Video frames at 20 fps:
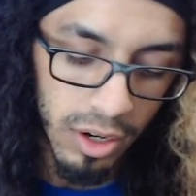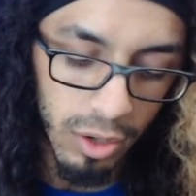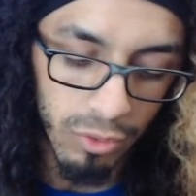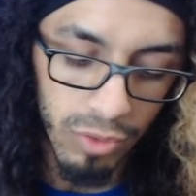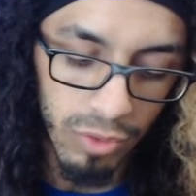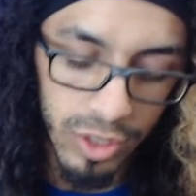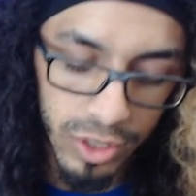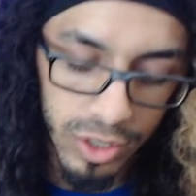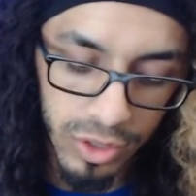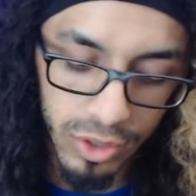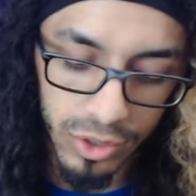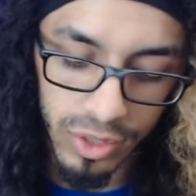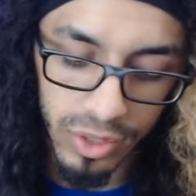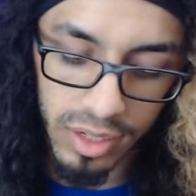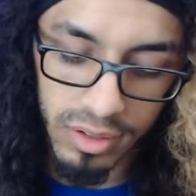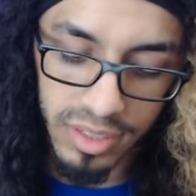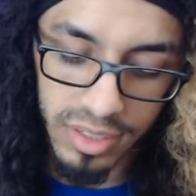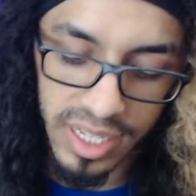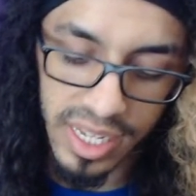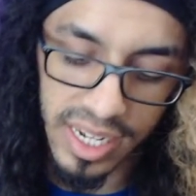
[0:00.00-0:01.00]
original
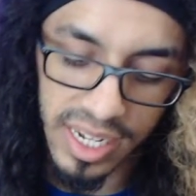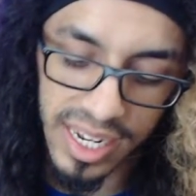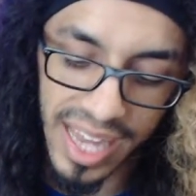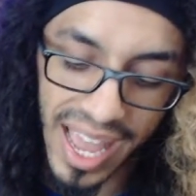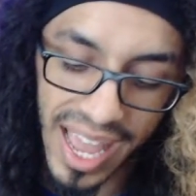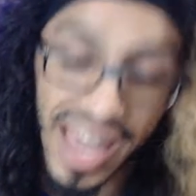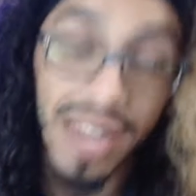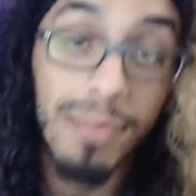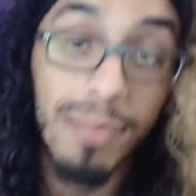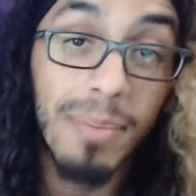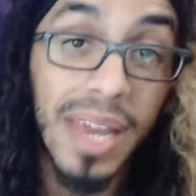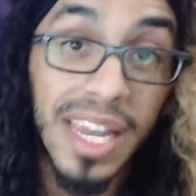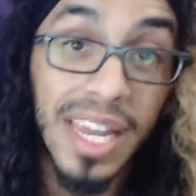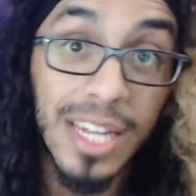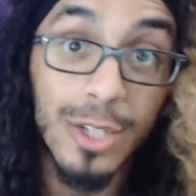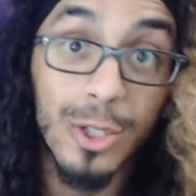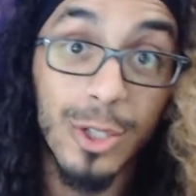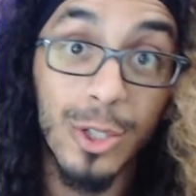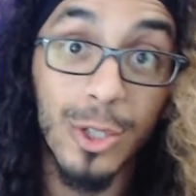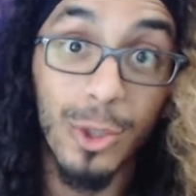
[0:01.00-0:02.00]
trailers, and an
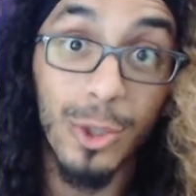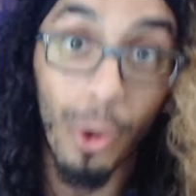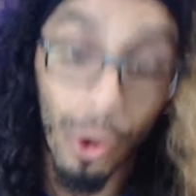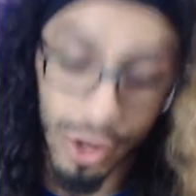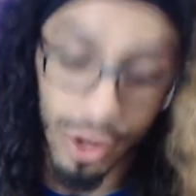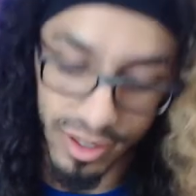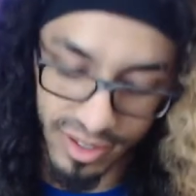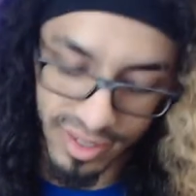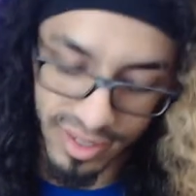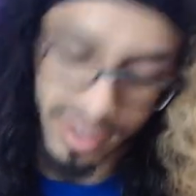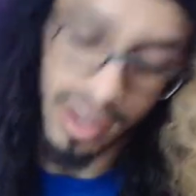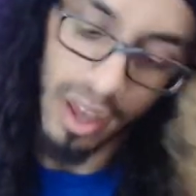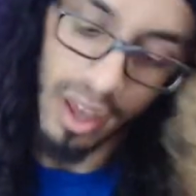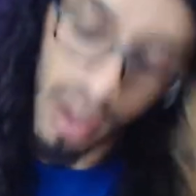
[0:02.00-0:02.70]
animated short.